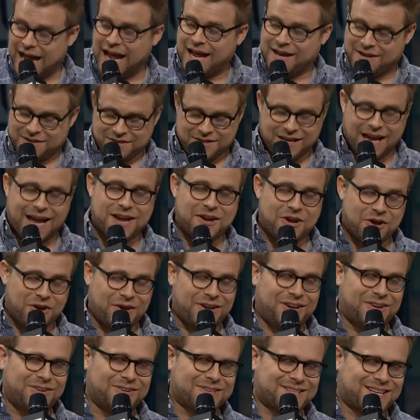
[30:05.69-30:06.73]
I, I know
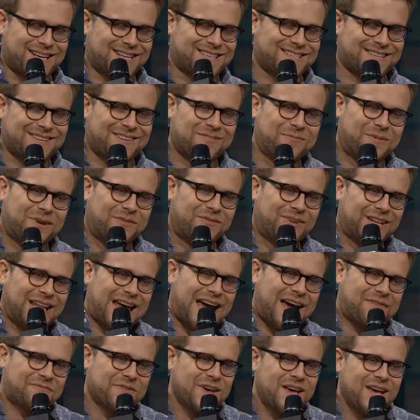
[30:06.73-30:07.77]
those gets a little bit of a
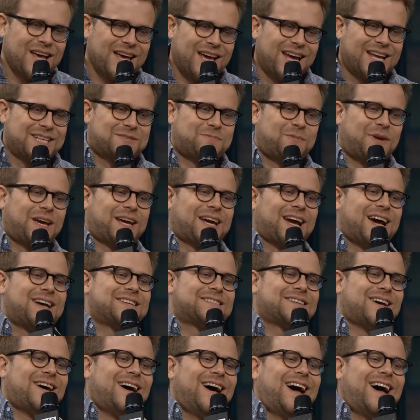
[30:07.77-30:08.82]
laugh. It's because